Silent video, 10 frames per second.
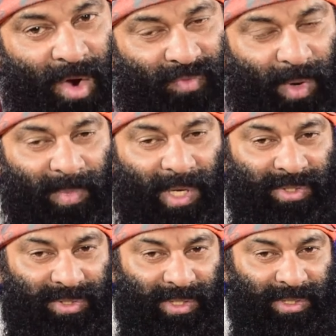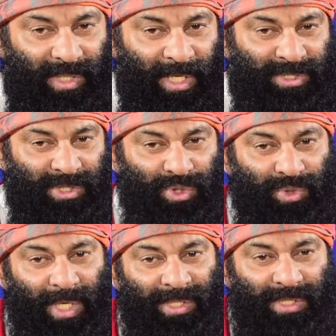From 1918 to
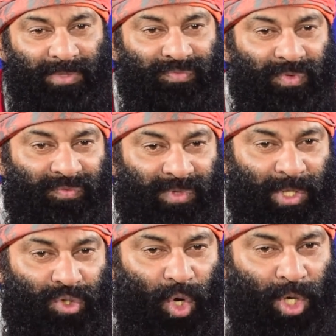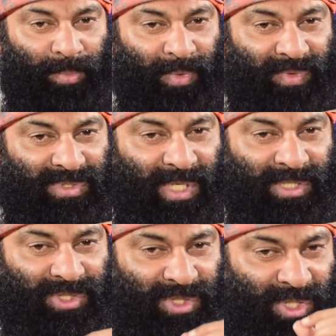1950, Toynbee was
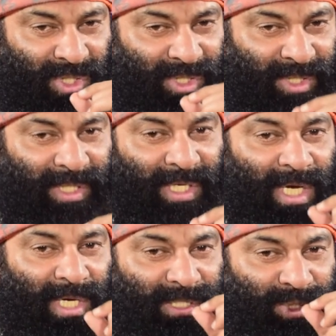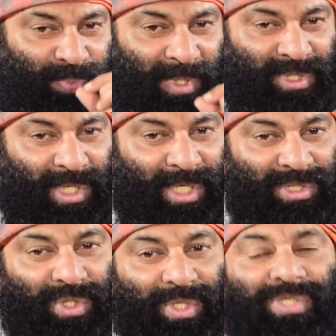considered leading
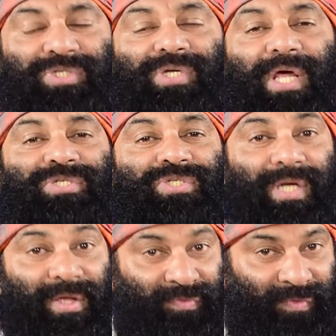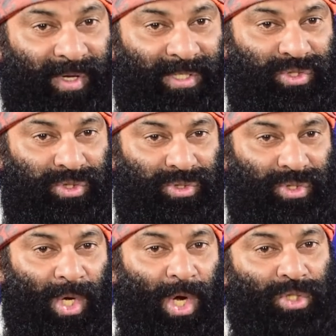specialist on international affairs.
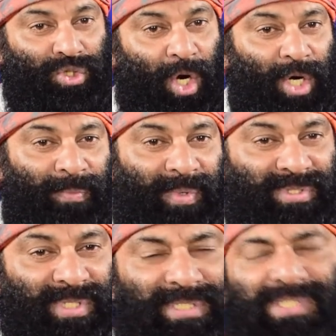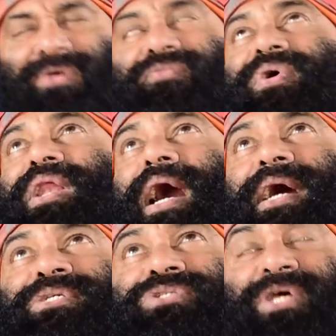Toynbee said
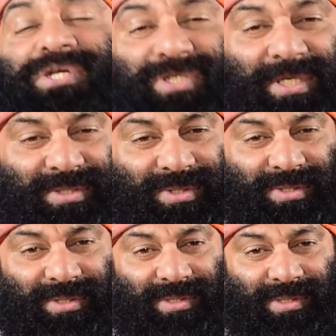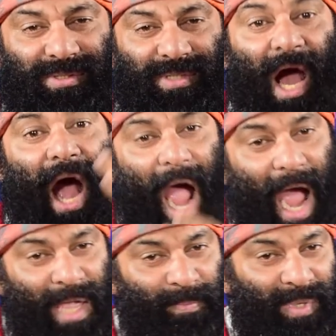civilizations,
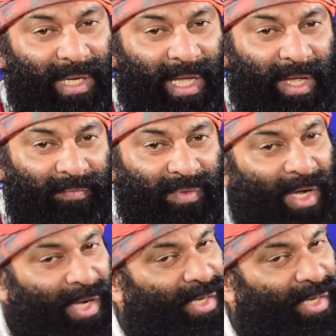I believe,